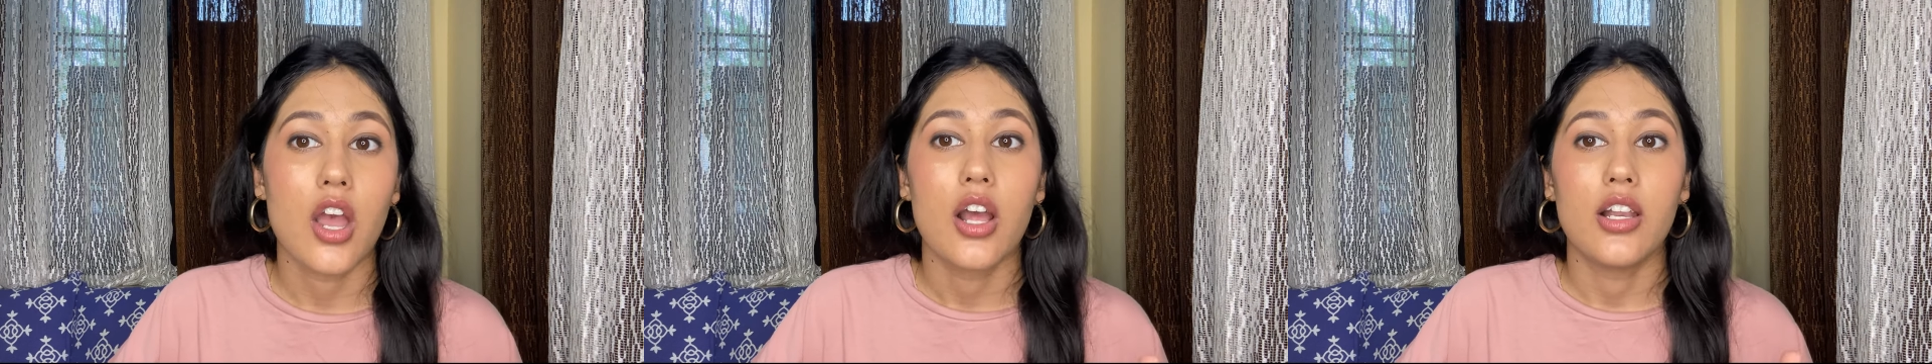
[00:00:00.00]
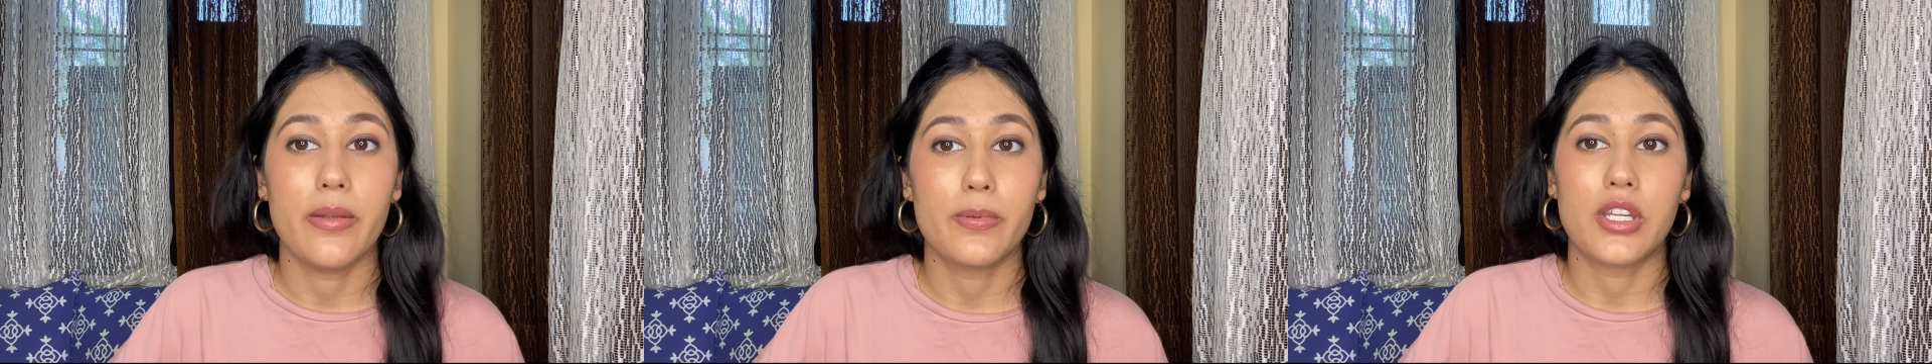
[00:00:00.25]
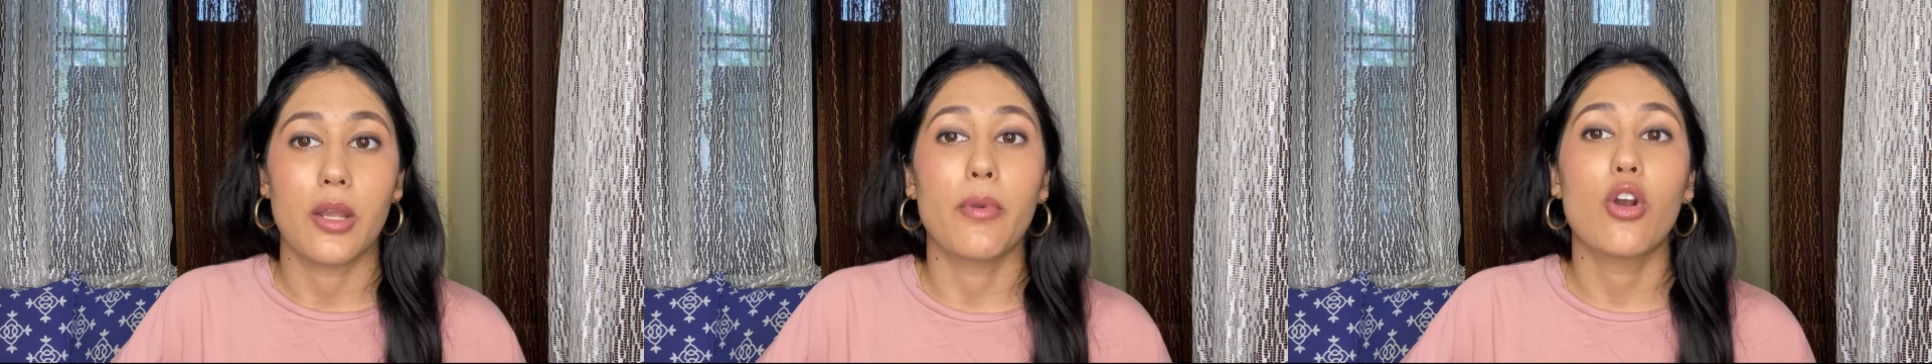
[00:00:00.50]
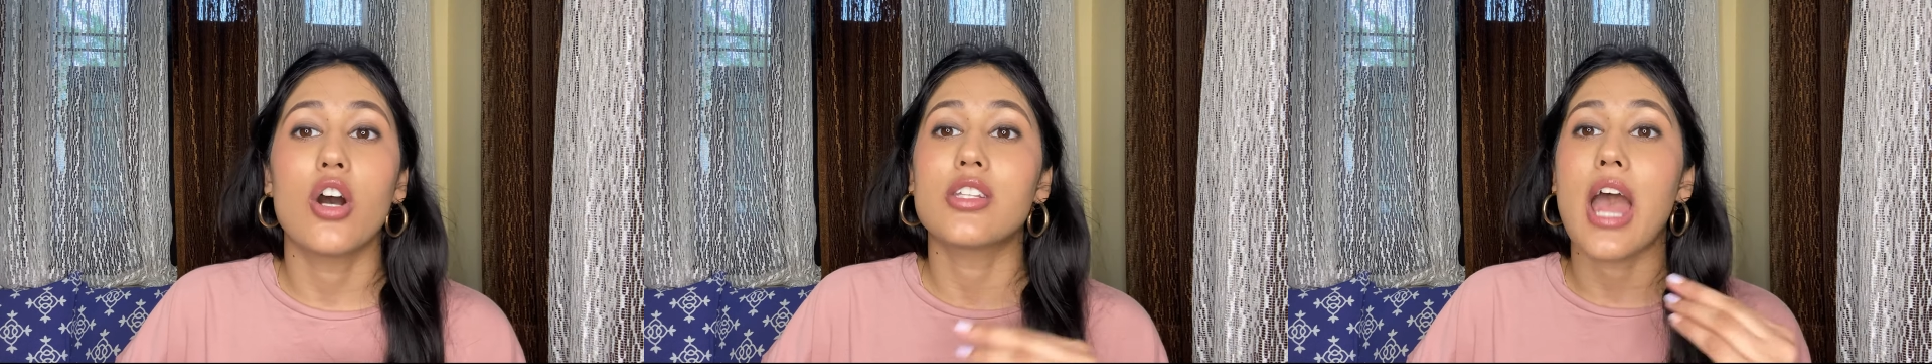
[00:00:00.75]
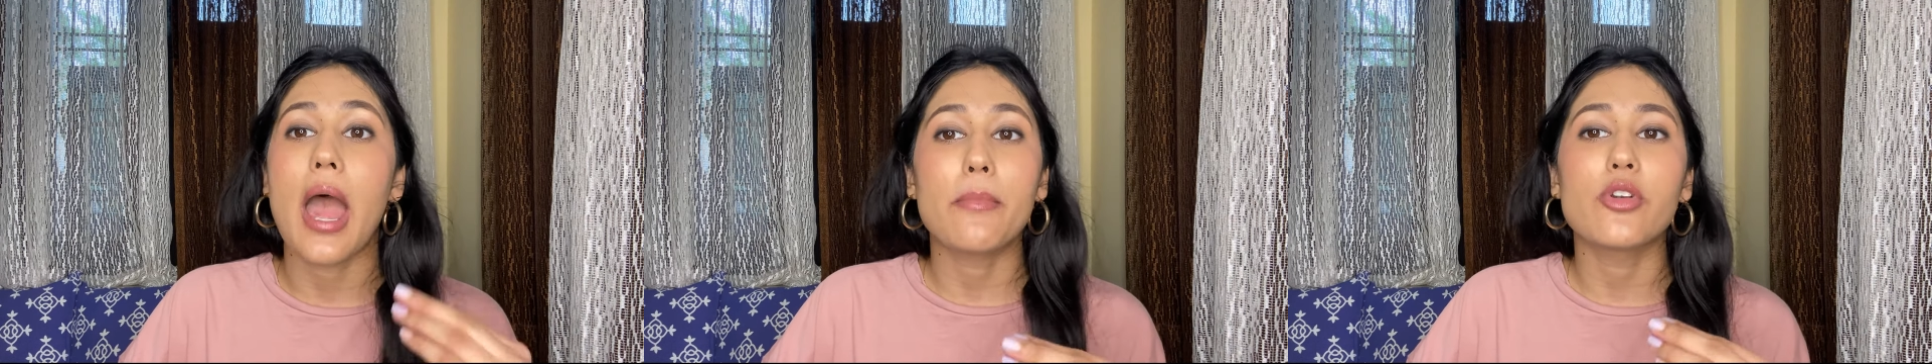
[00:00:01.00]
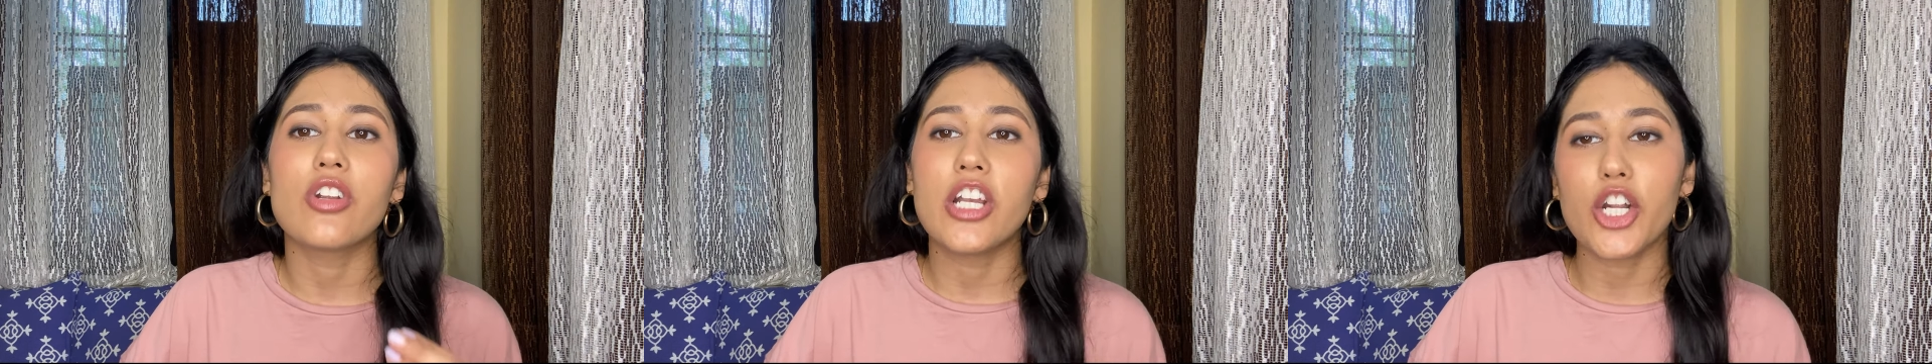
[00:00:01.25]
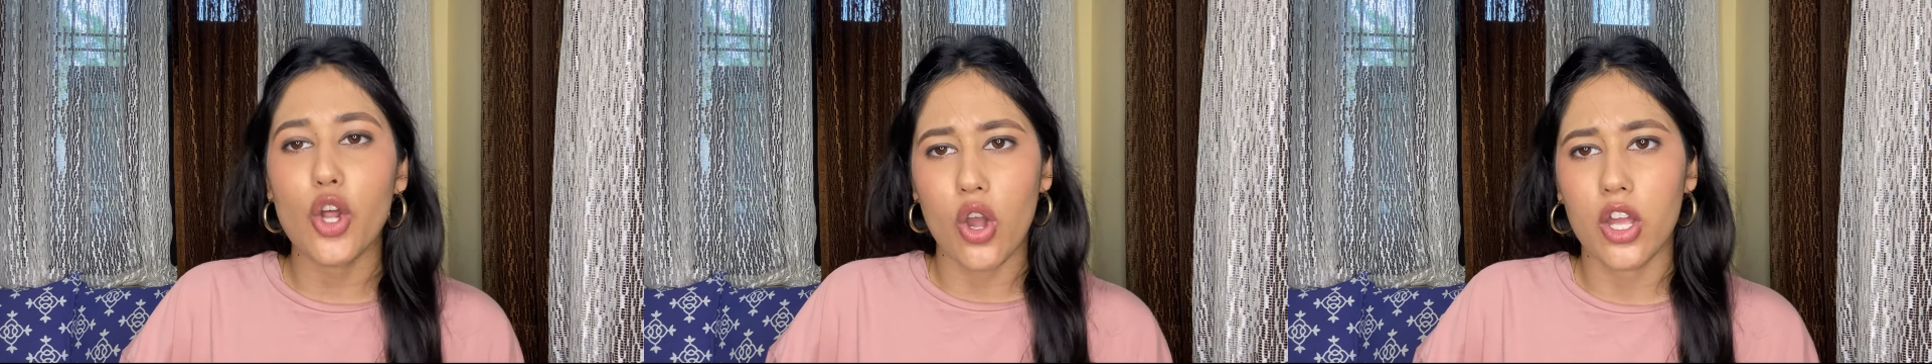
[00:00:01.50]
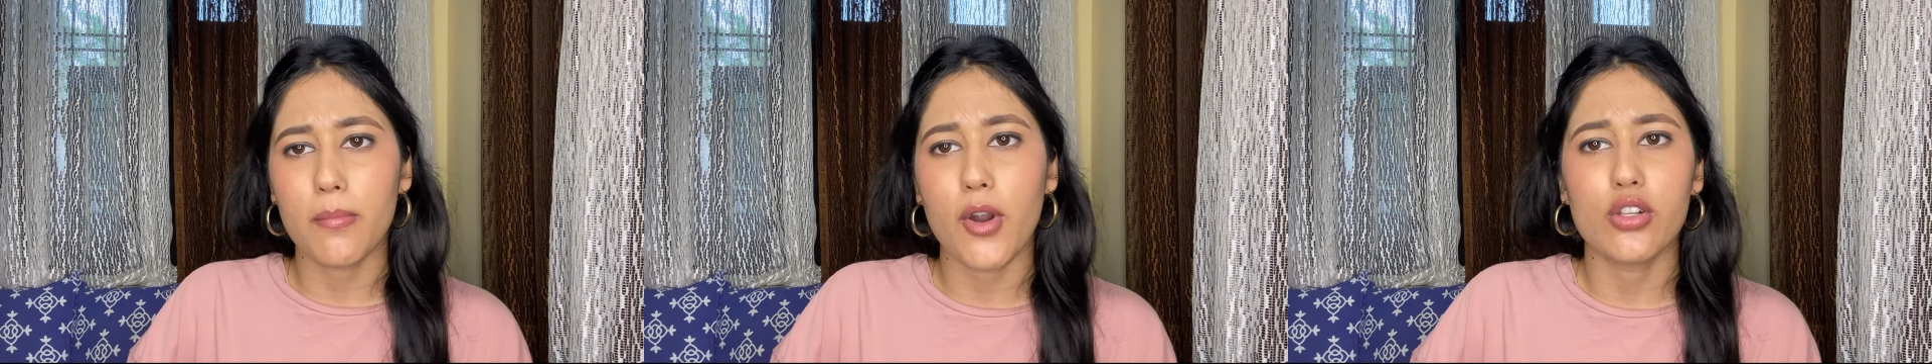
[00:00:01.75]
lipstick, because I'm really
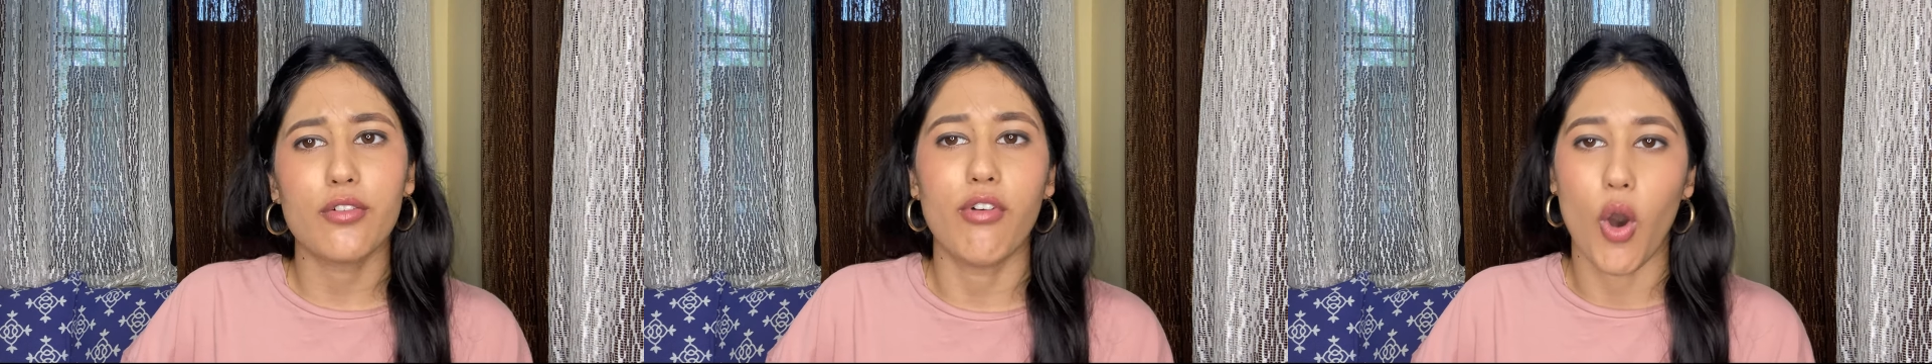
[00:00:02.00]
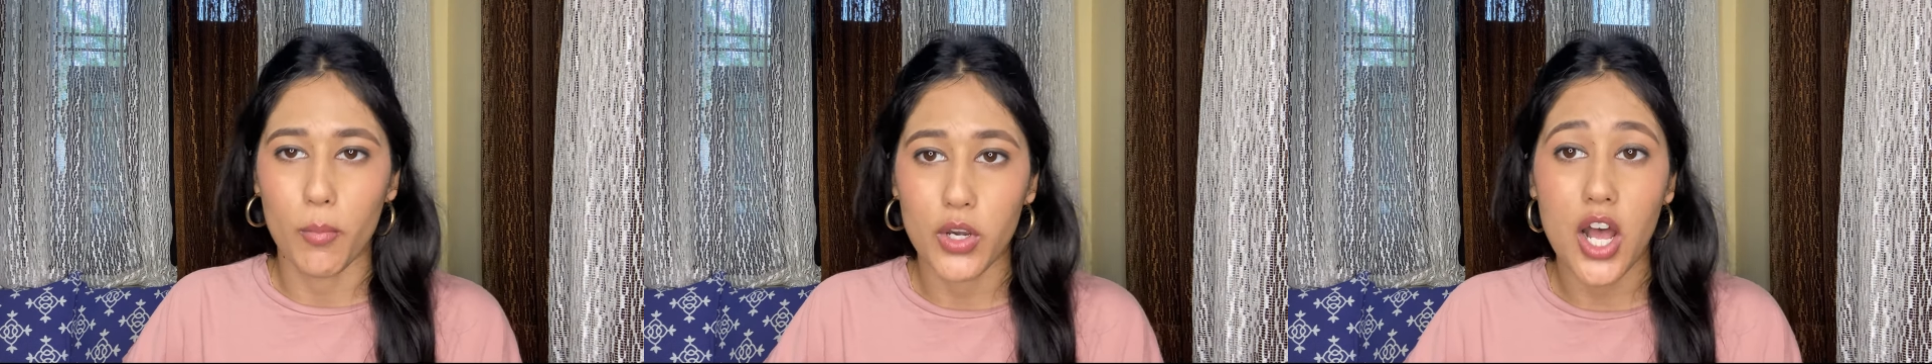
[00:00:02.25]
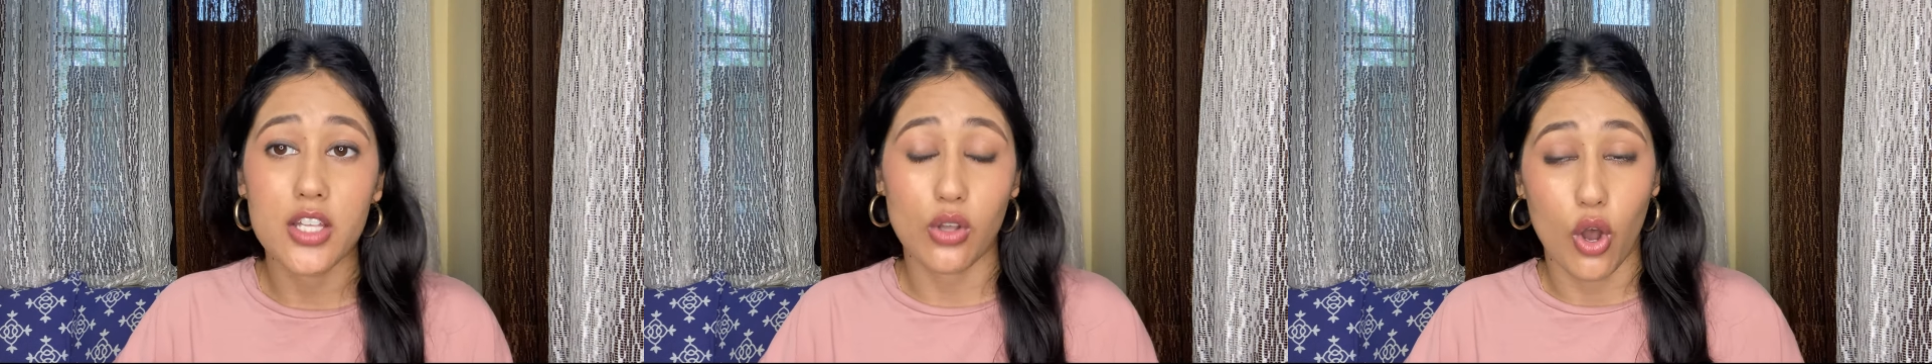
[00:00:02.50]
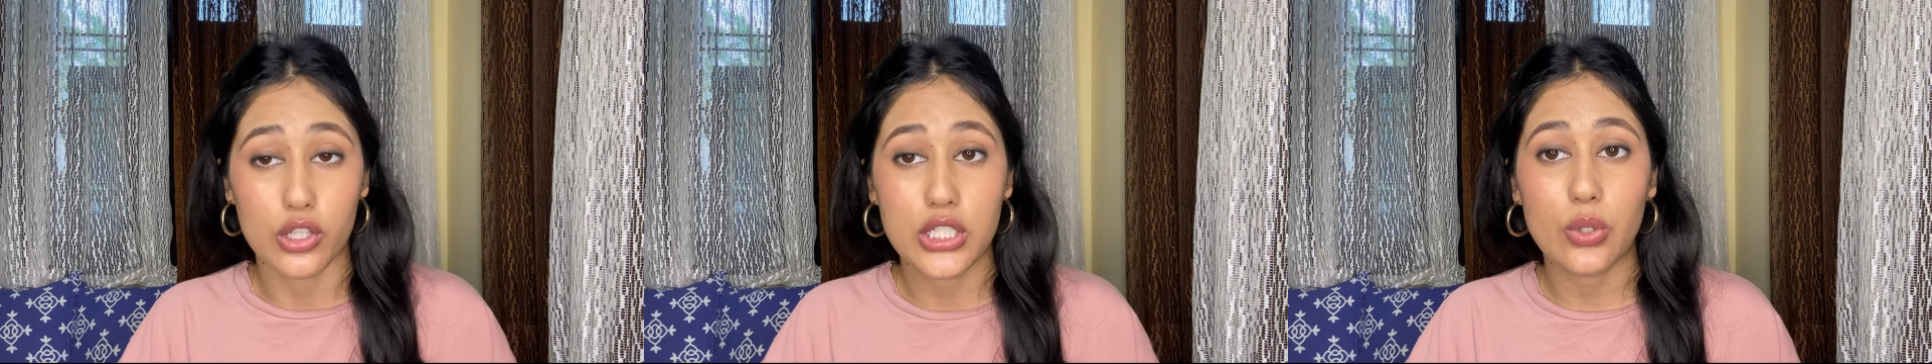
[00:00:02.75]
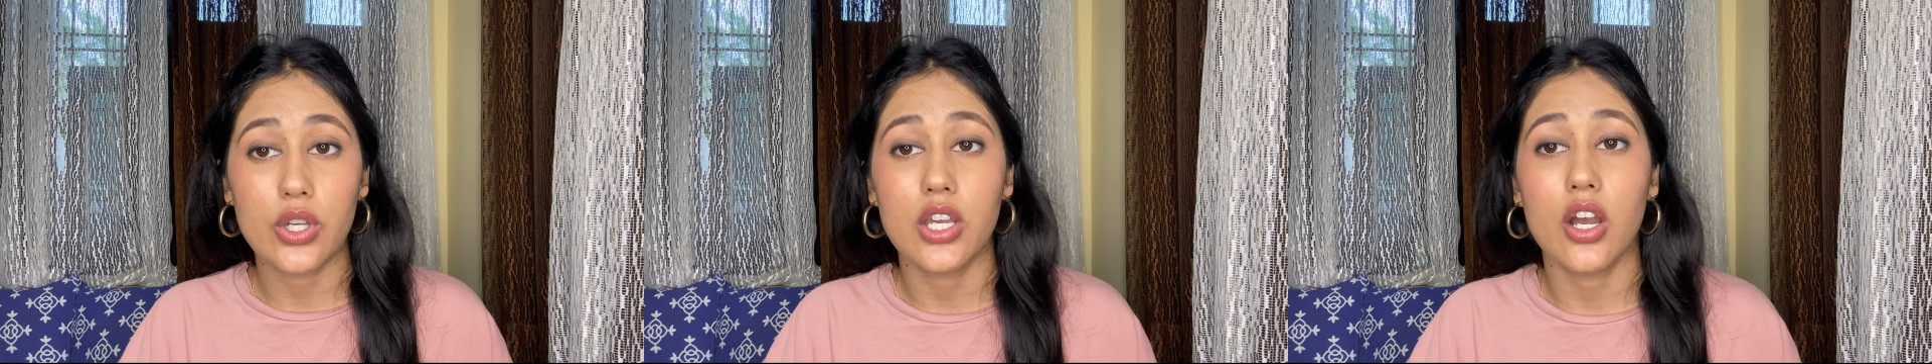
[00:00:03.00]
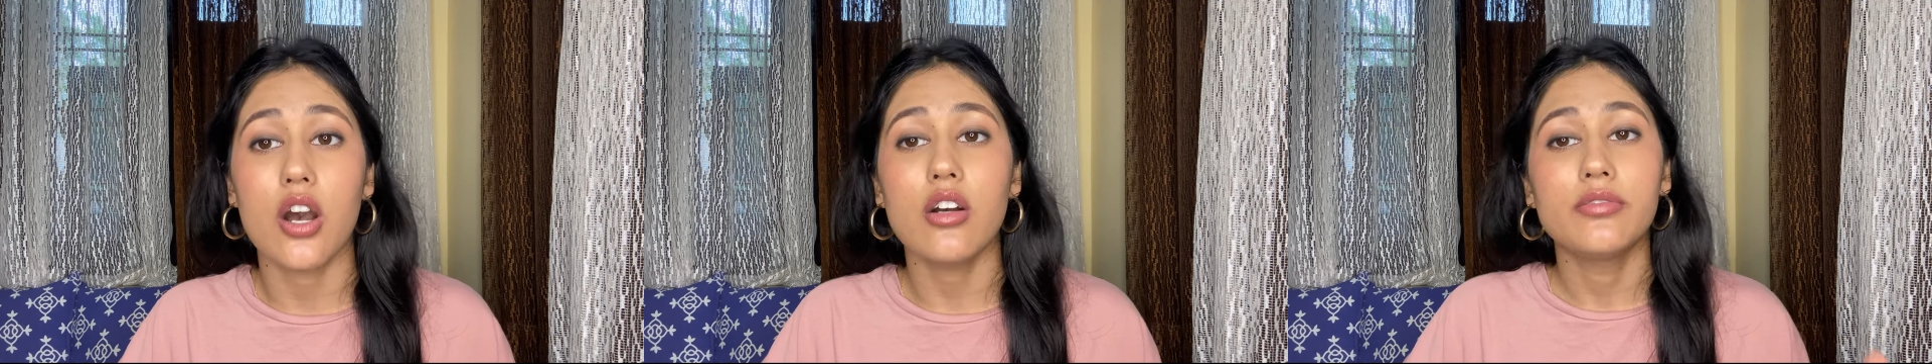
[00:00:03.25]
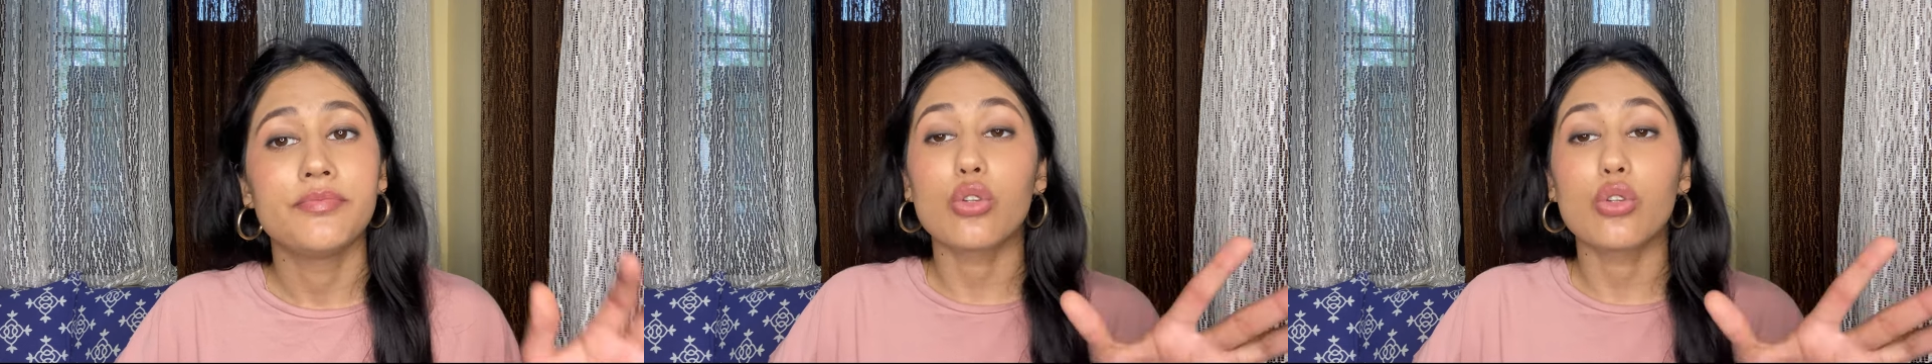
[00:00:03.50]
talking about the formulas also here.